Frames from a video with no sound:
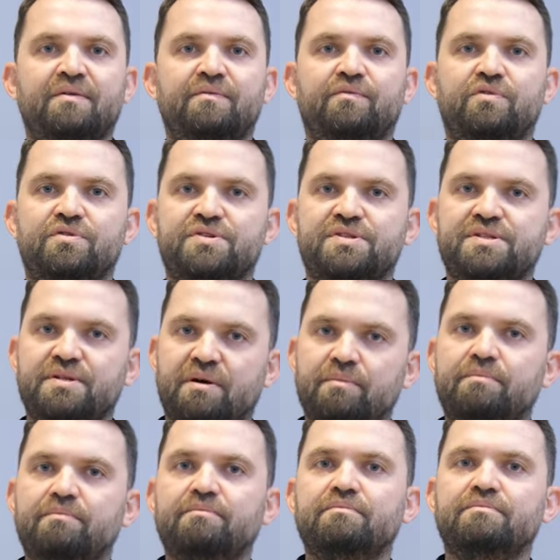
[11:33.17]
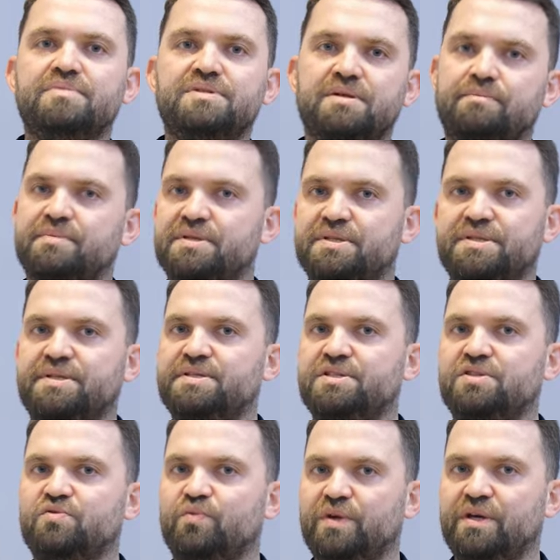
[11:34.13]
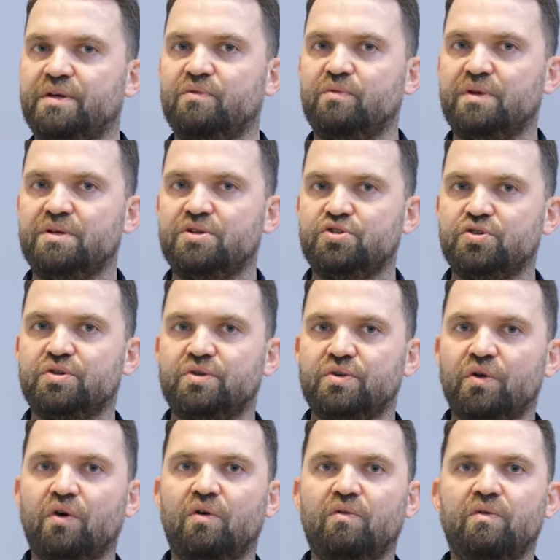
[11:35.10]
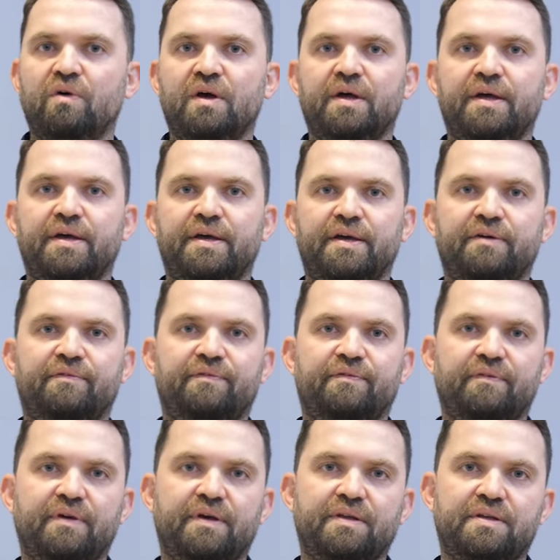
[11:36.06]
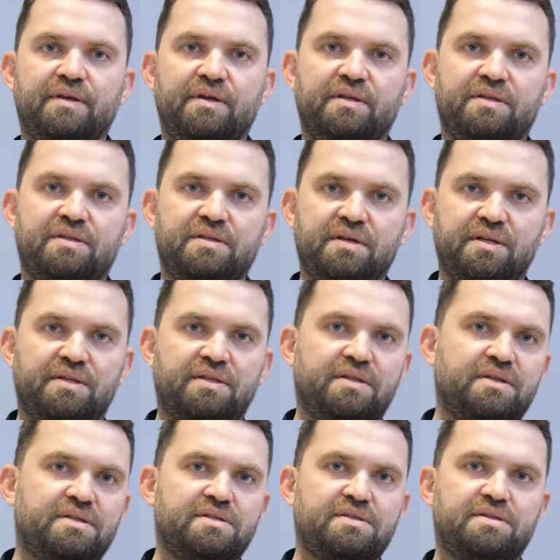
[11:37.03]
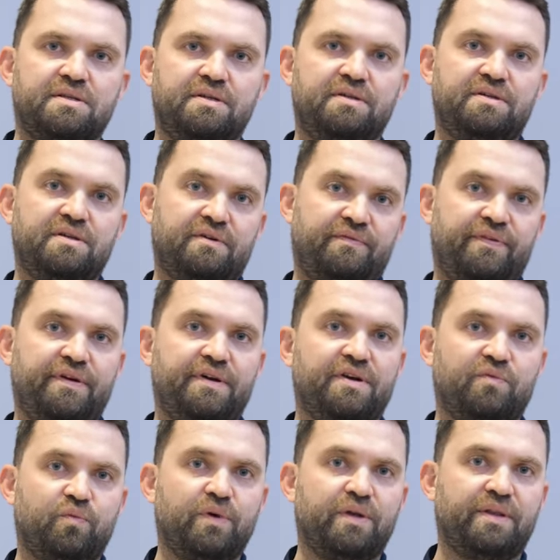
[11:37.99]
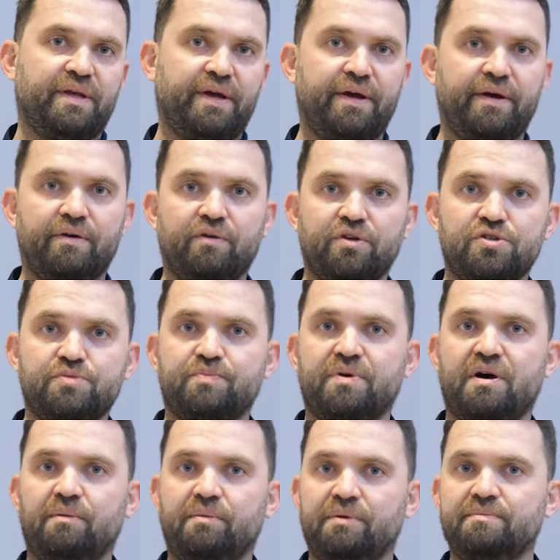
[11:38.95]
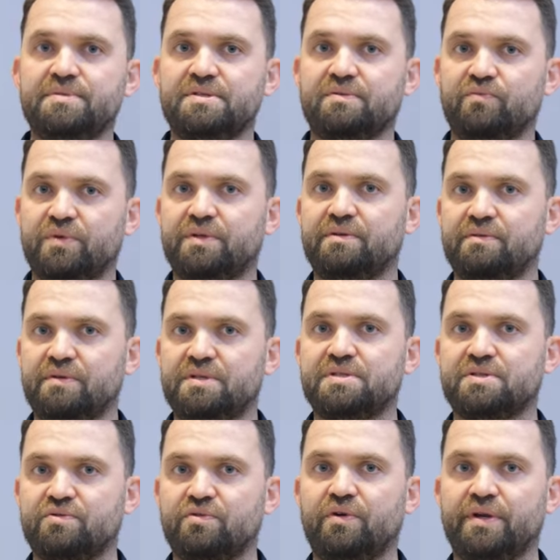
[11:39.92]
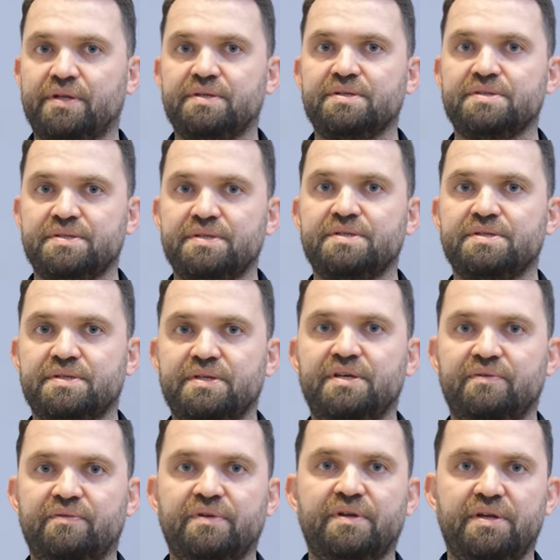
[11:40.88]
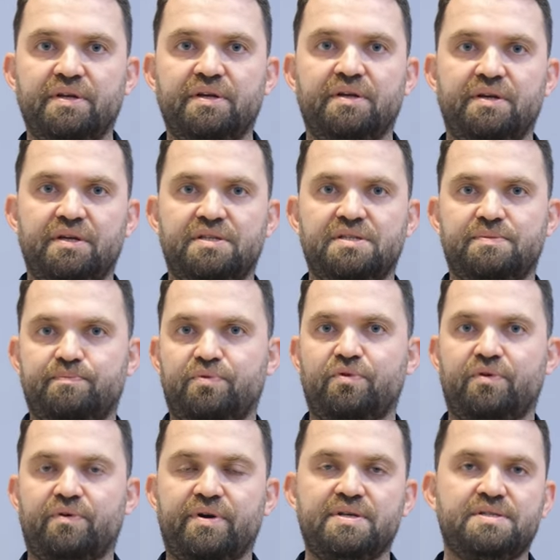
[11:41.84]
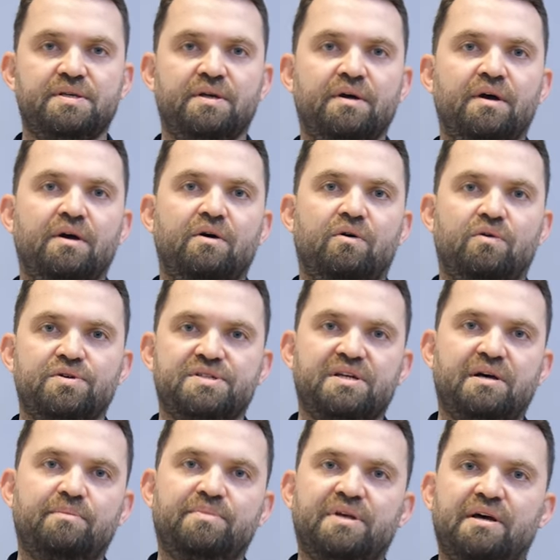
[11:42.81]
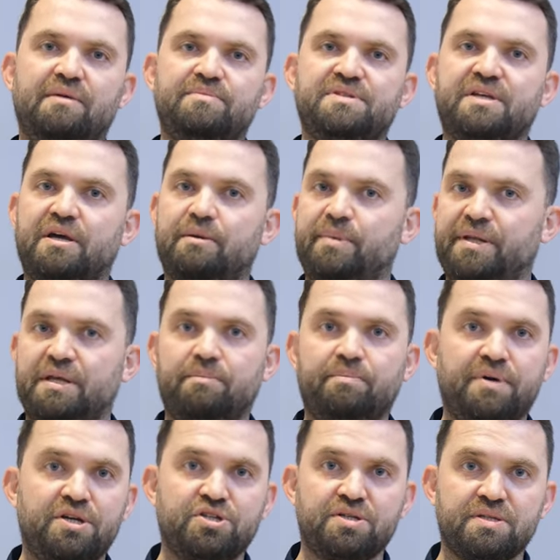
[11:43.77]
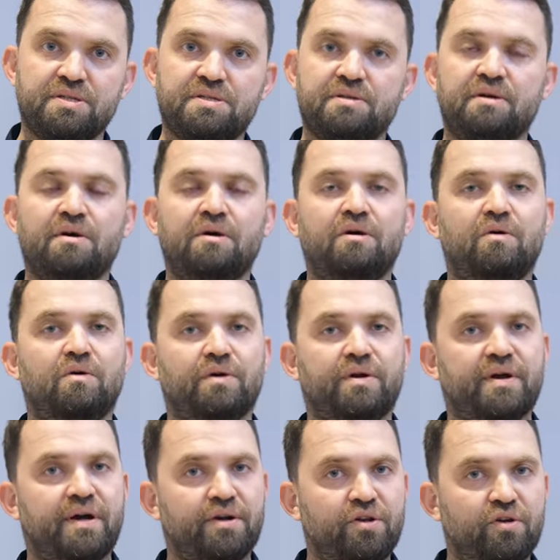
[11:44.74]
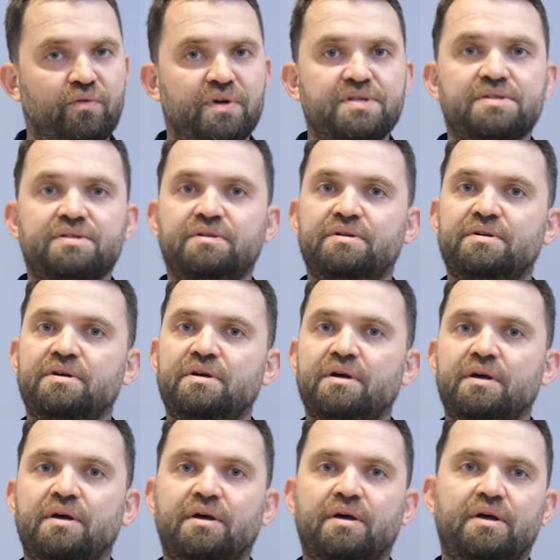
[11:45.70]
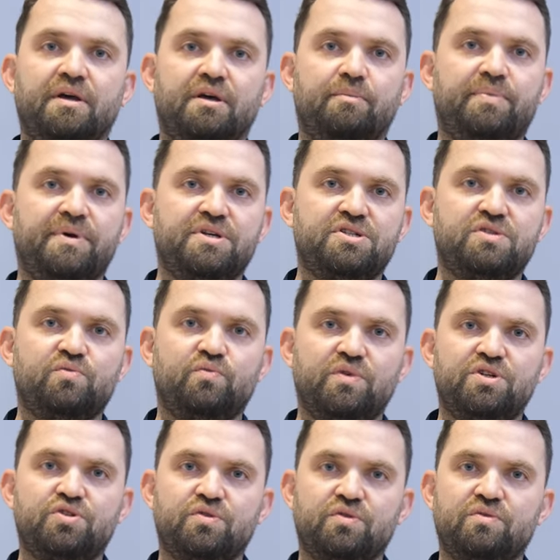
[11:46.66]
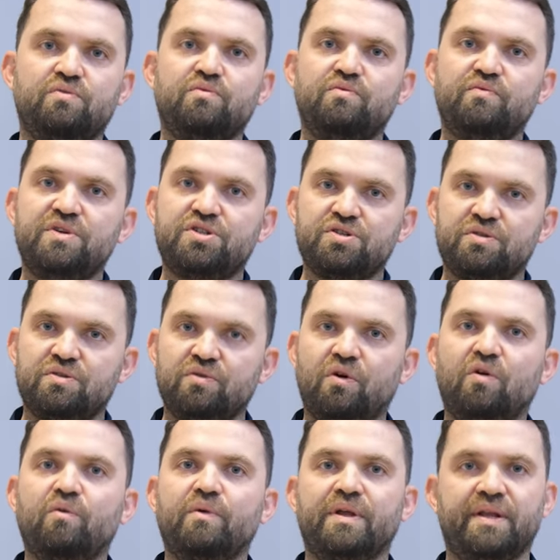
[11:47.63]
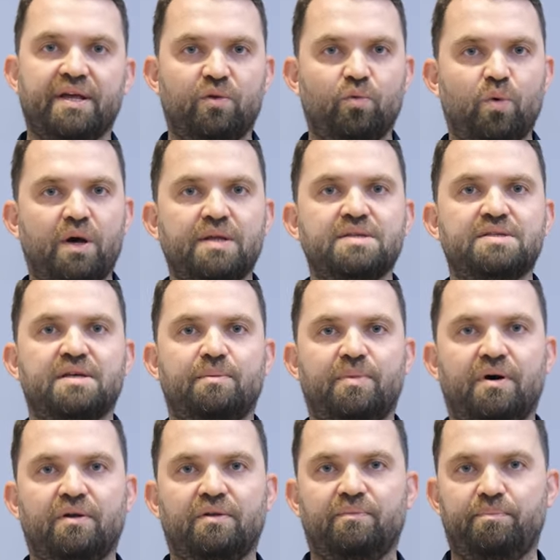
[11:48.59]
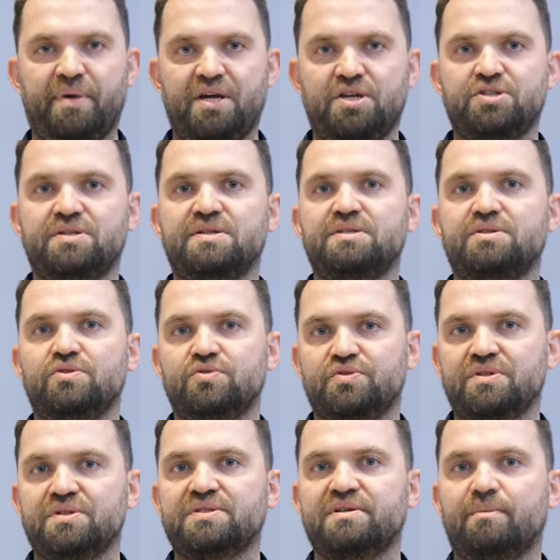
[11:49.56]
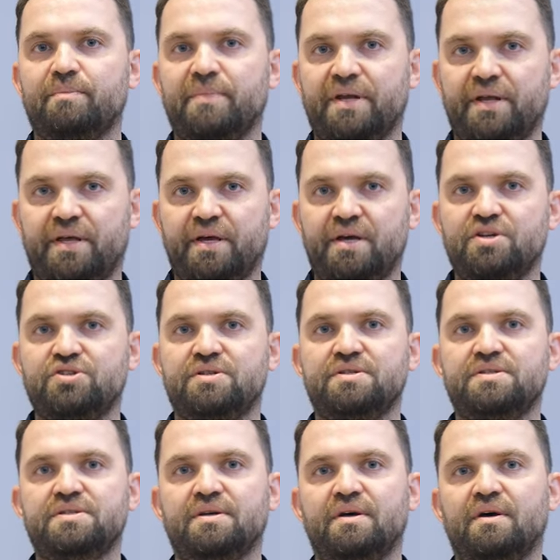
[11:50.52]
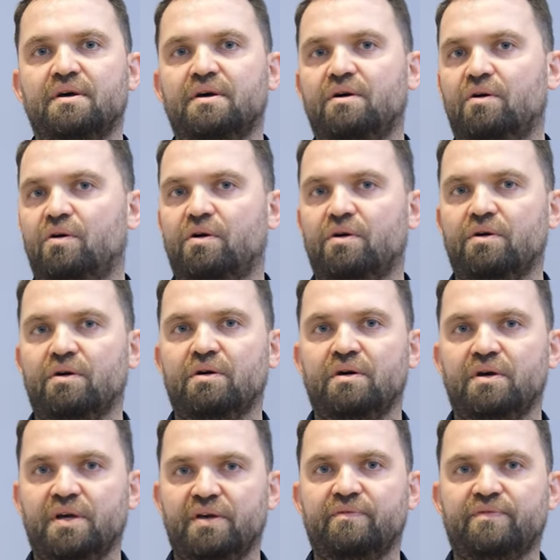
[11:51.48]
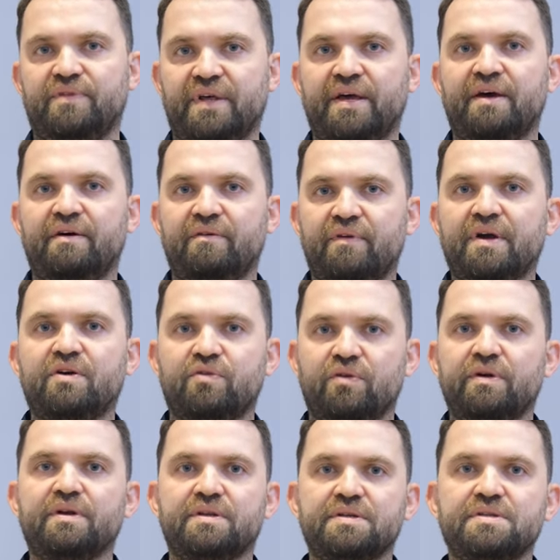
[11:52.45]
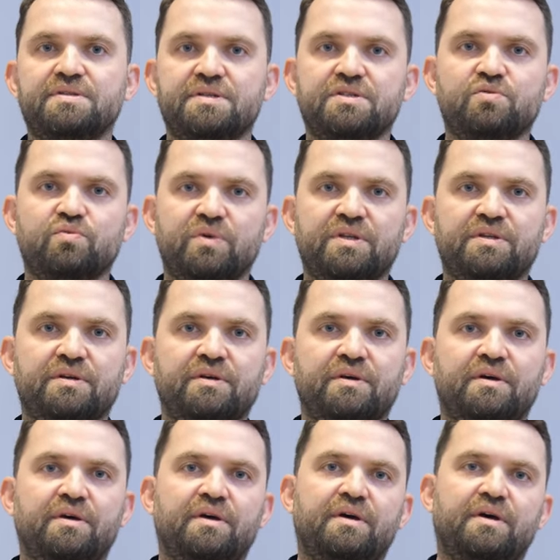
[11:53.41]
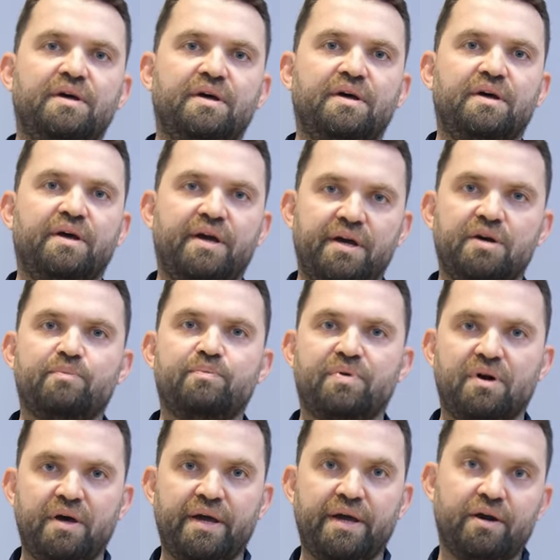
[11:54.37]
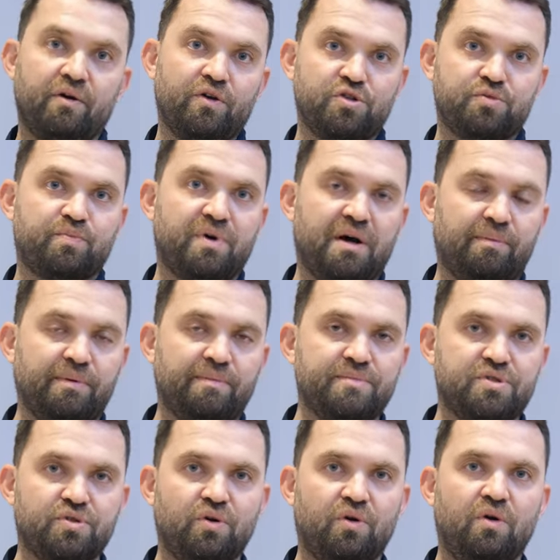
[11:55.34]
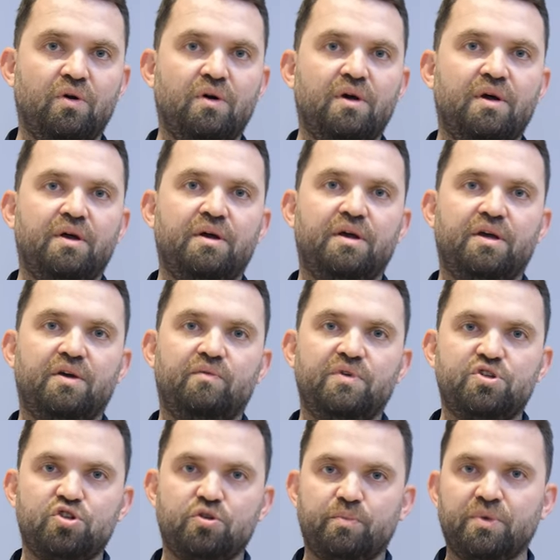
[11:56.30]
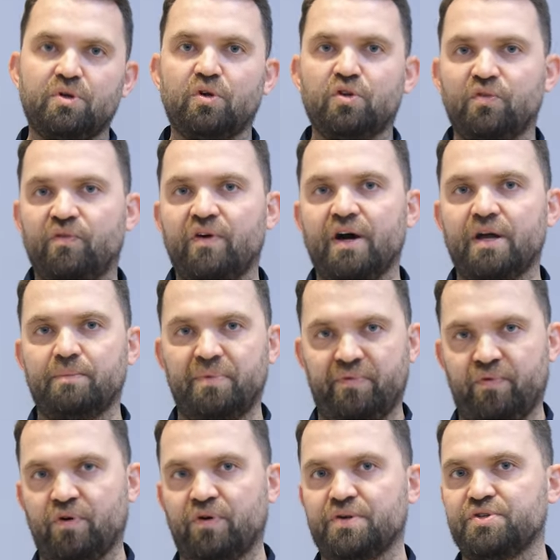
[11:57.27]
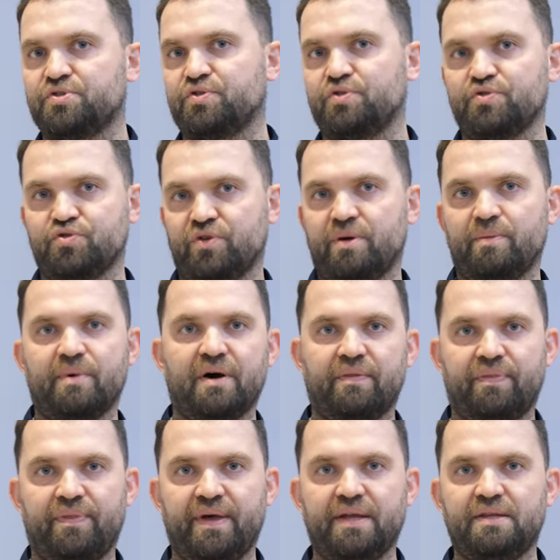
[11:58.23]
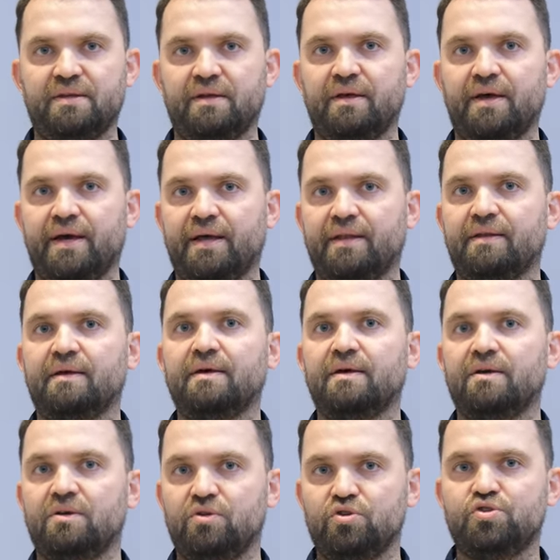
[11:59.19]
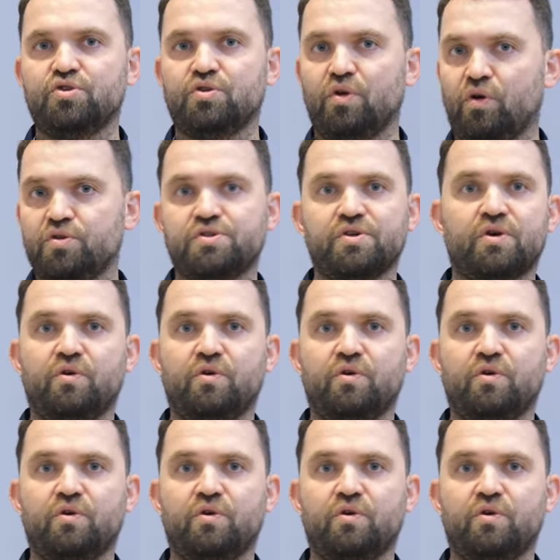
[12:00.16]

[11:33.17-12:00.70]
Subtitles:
For some diseases, we should know if it is interfered with the hair loss problems, with its chronic disease, even its progress, or sometimes diabetic patients or cardiovascular patients. We should know in advance about patients using some medications or if they have a chronic disease with hair loss problems. So we should be notified before the surgery about that. And you should also